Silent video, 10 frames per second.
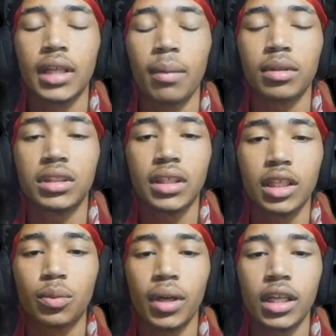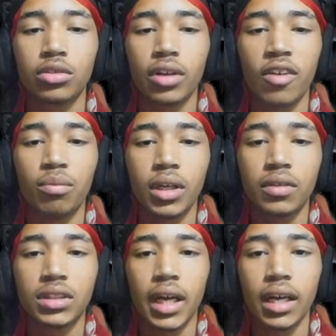Chapter 6, Blood Drive, Book
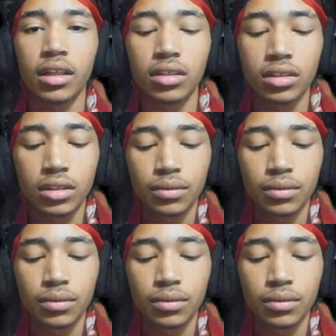of Shadows.